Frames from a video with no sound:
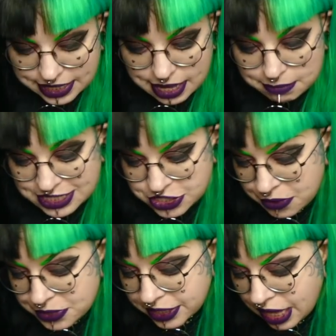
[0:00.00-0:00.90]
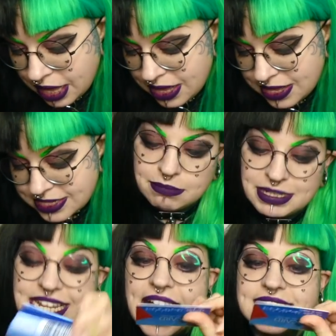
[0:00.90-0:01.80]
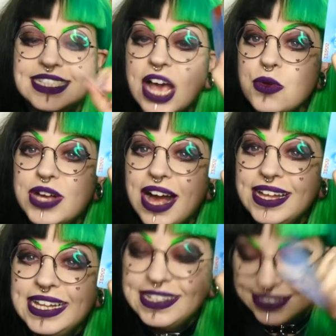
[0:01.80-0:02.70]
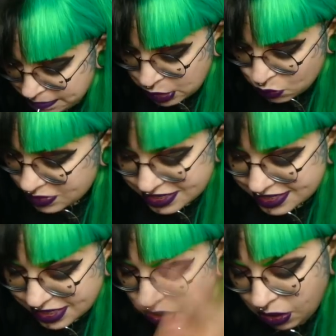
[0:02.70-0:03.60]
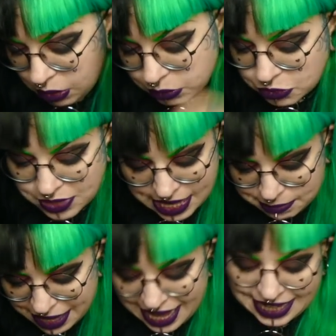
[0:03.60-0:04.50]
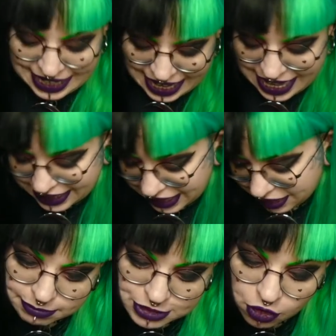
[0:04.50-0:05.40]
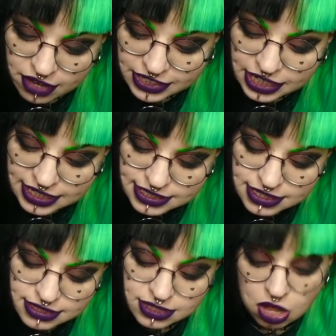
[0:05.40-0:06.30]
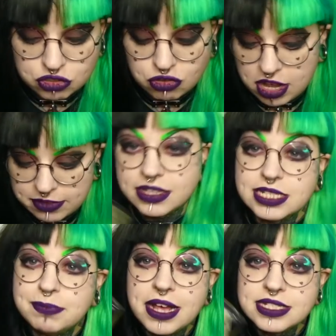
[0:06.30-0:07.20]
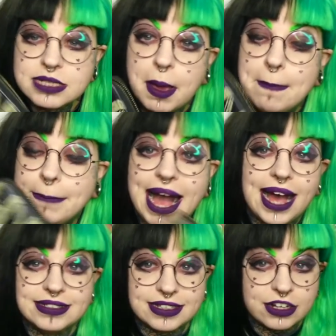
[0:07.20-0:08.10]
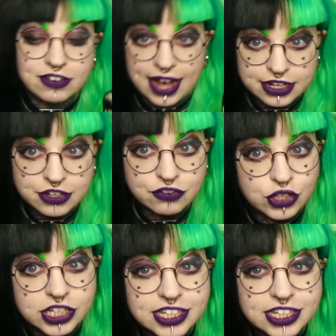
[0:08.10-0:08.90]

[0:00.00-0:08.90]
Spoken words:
Yeah, my donor card, my Tesco card, Boots, oh, you name it, I got it. My driving license, can't drive. This purse is by Band and I've had it for